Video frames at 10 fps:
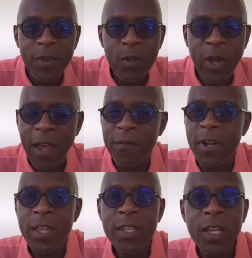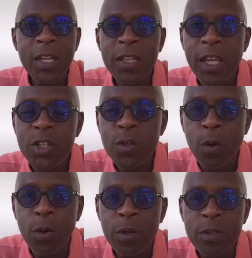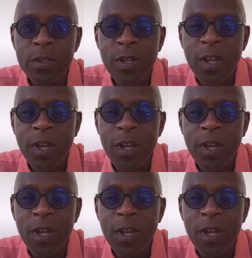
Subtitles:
You have nothing in it that's yours.